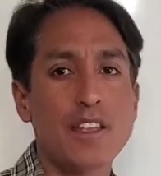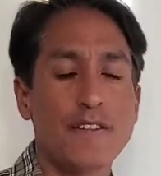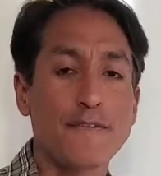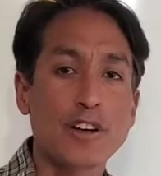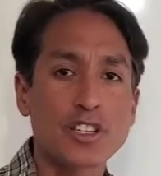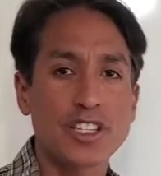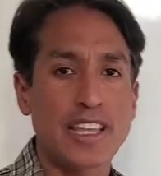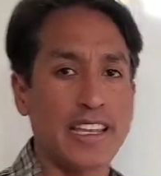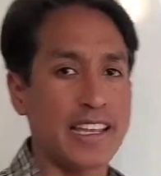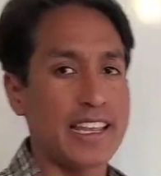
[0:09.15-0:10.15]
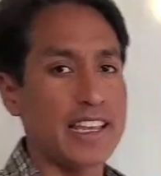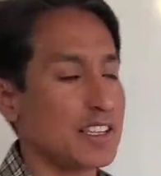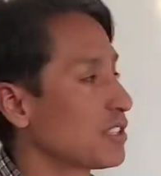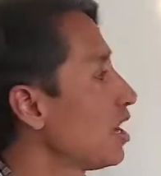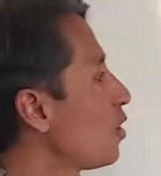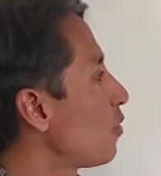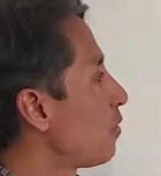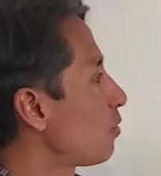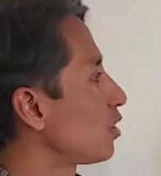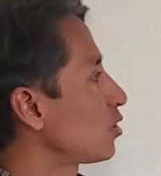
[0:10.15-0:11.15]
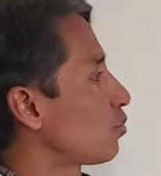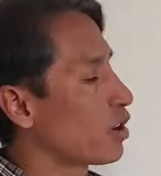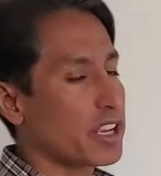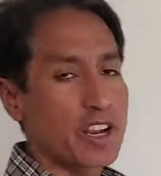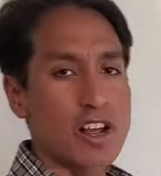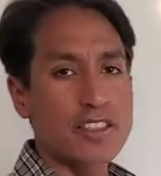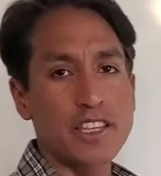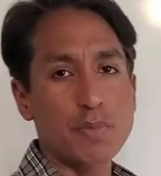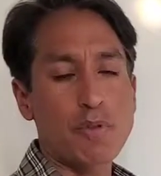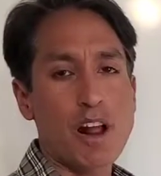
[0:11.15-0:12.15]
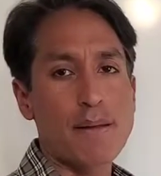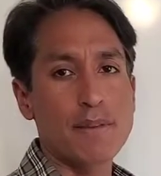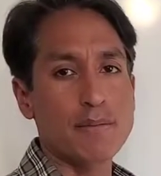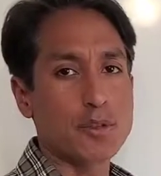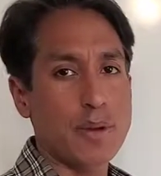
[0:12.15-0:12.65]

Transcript: The first thing is, when we're working on these problems,